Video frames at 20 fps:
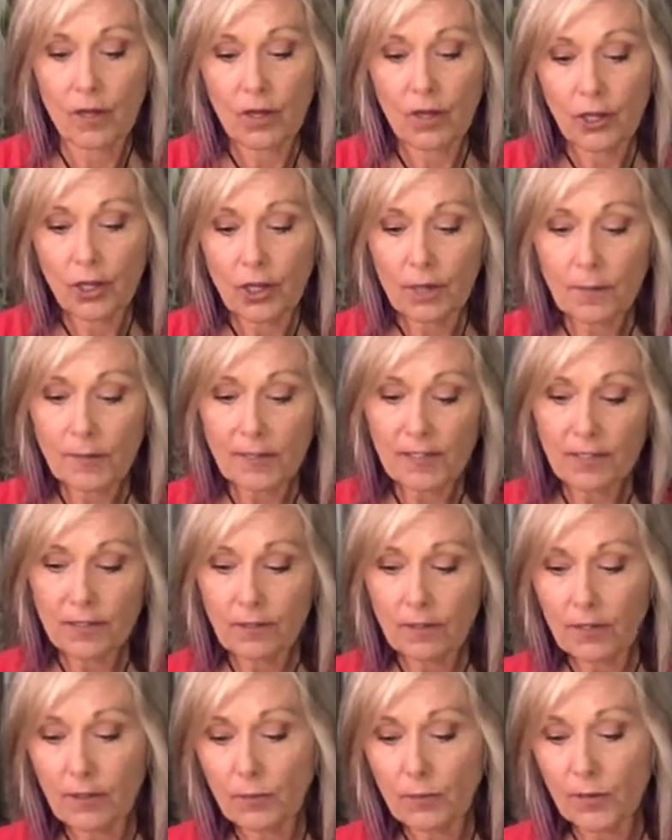Could have been
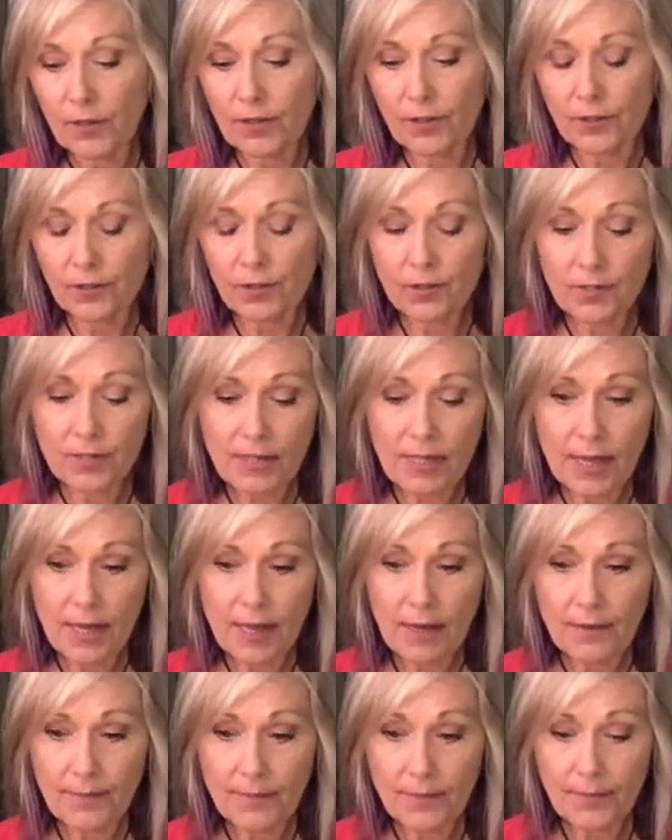dealing with an earth
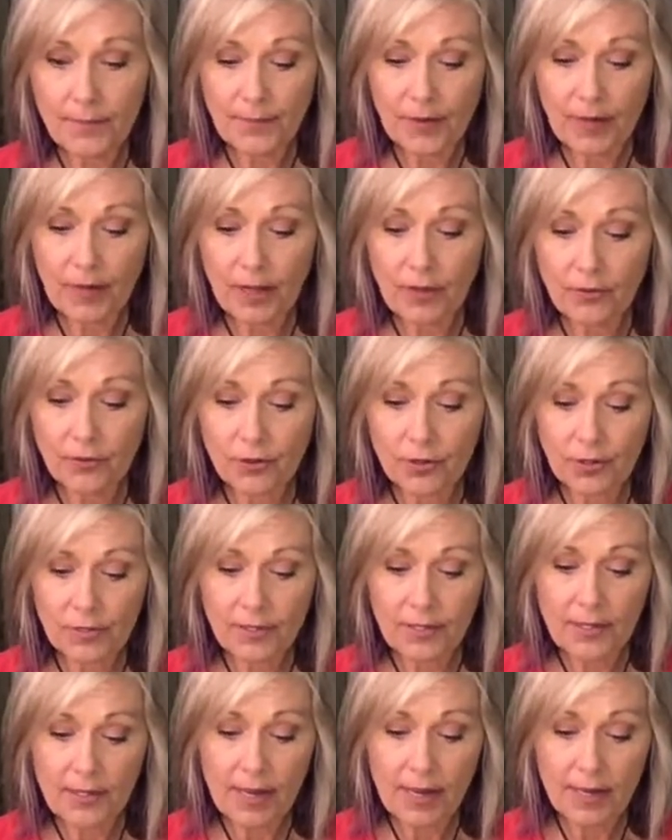sign, another earth
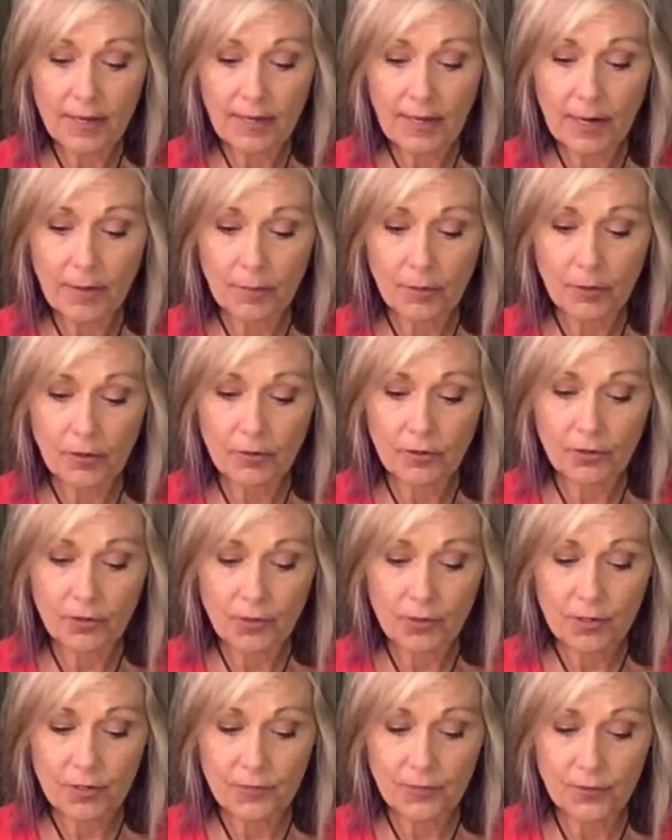sign, Capricorn,
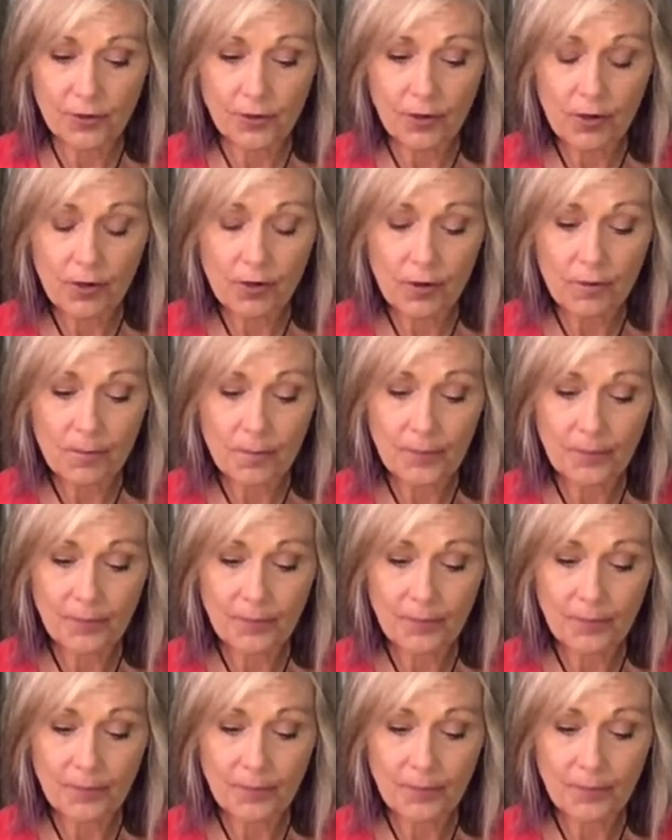Taurus, Virgo.